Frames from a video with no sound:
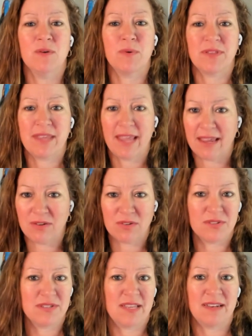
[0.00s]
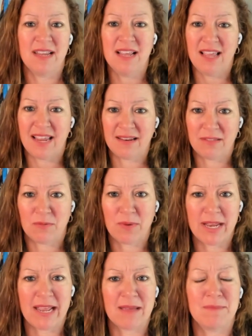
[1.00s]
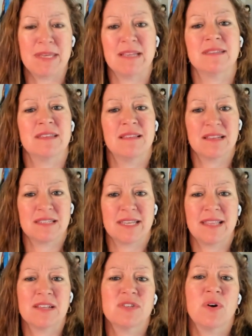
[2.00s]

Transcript: with candles and the right ambience and things like that?